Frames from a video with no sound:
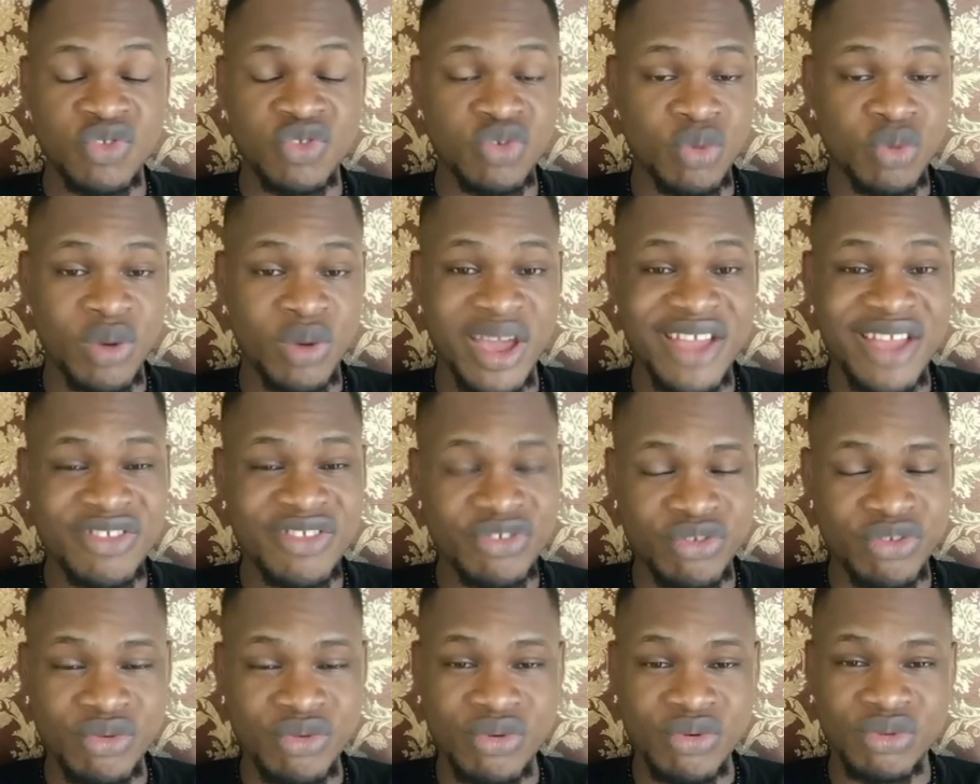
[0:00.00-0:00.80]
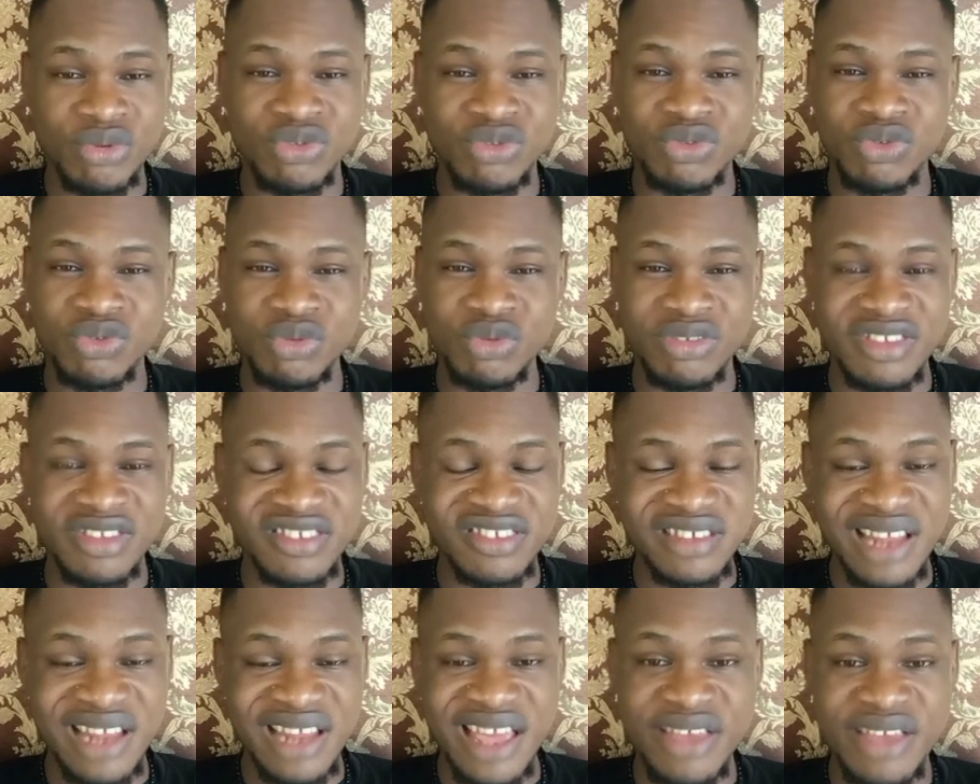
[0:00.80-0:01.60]
to hate you, to
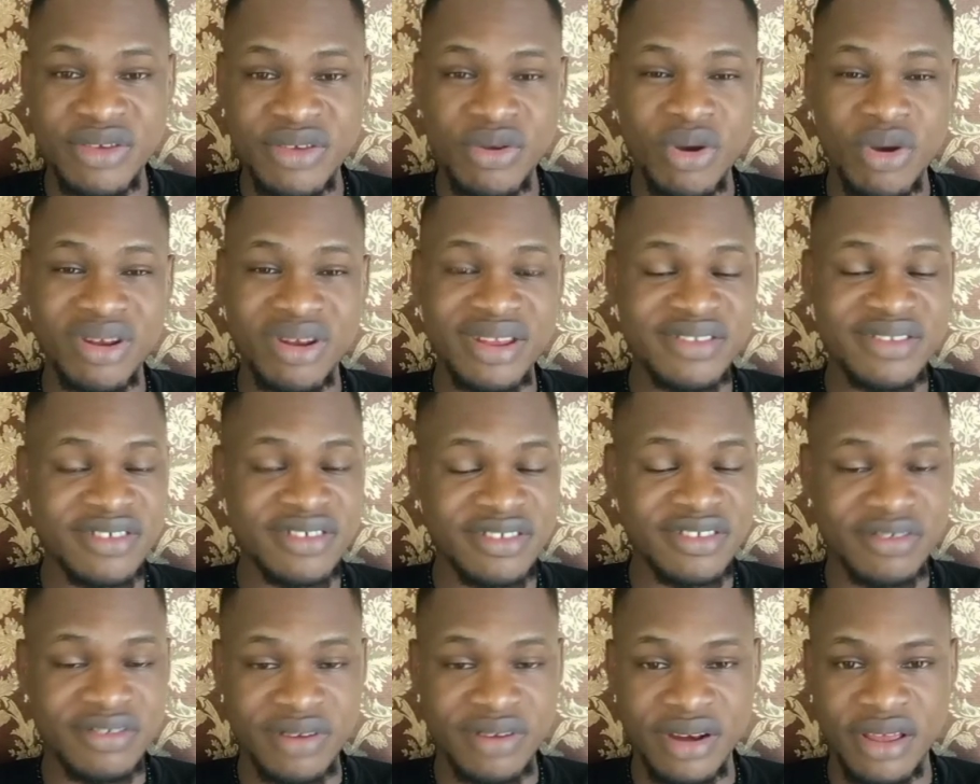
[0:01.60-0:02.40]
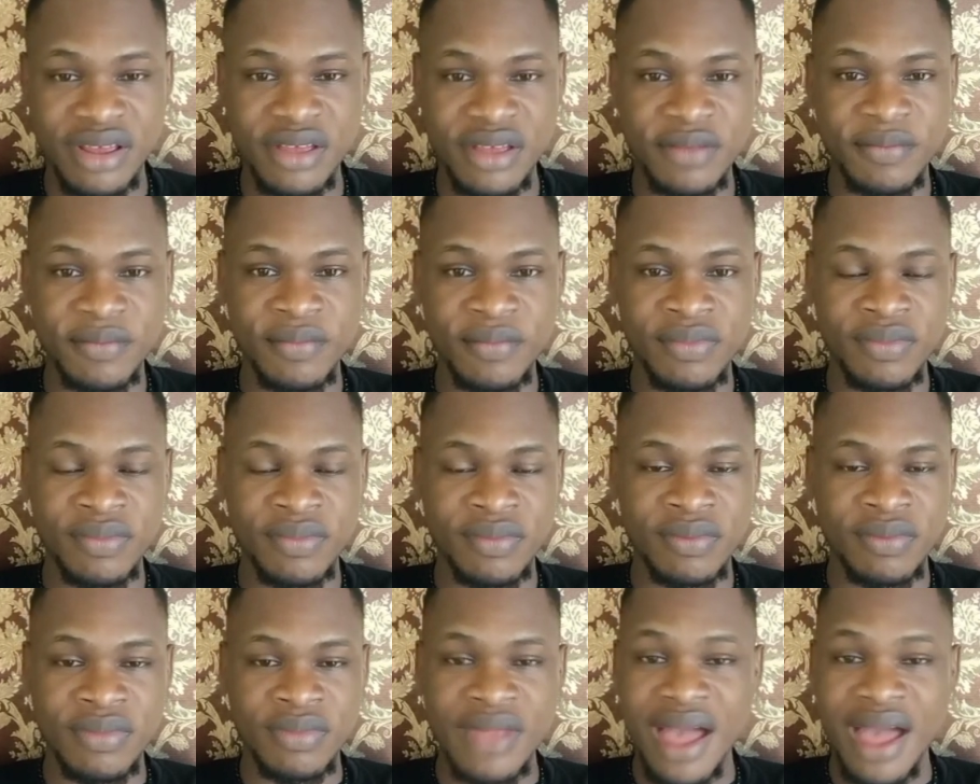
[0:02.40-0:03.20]
dislike you unnecessarily,
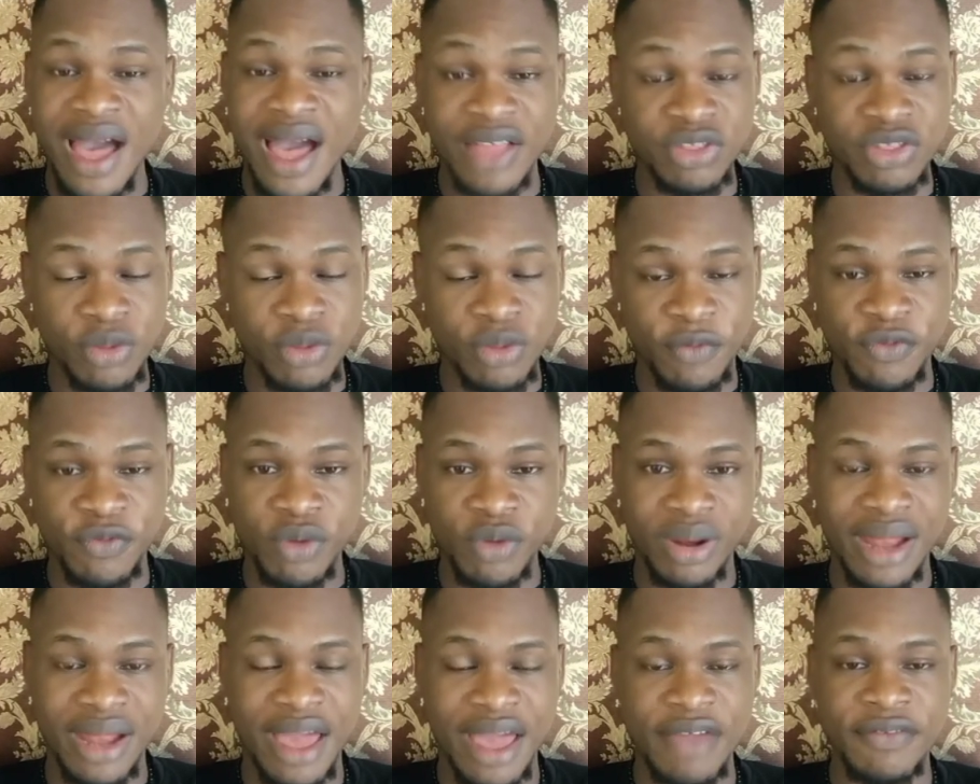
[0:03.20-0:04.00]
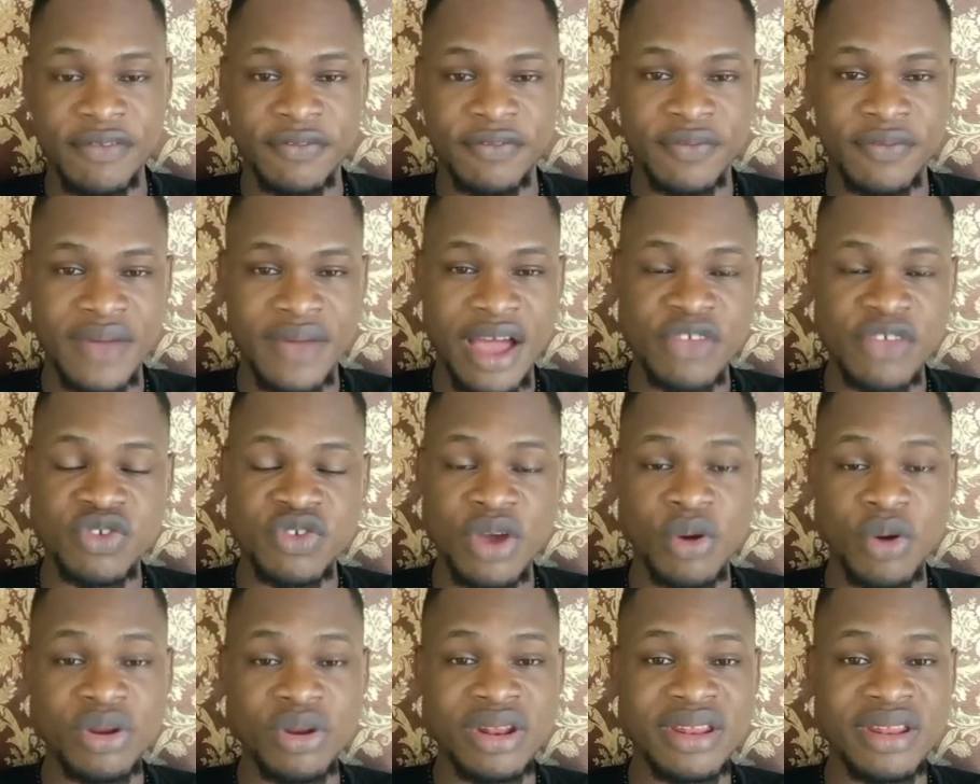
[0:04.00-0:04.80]
out of your life as
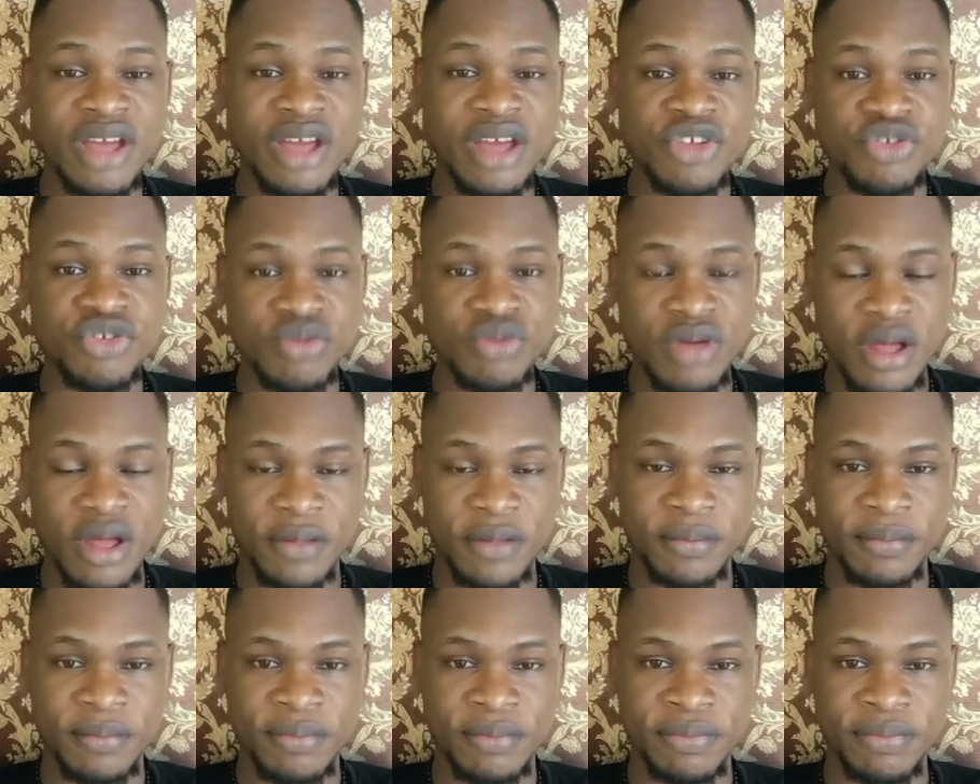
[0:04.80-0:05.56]
you're holding that sugar.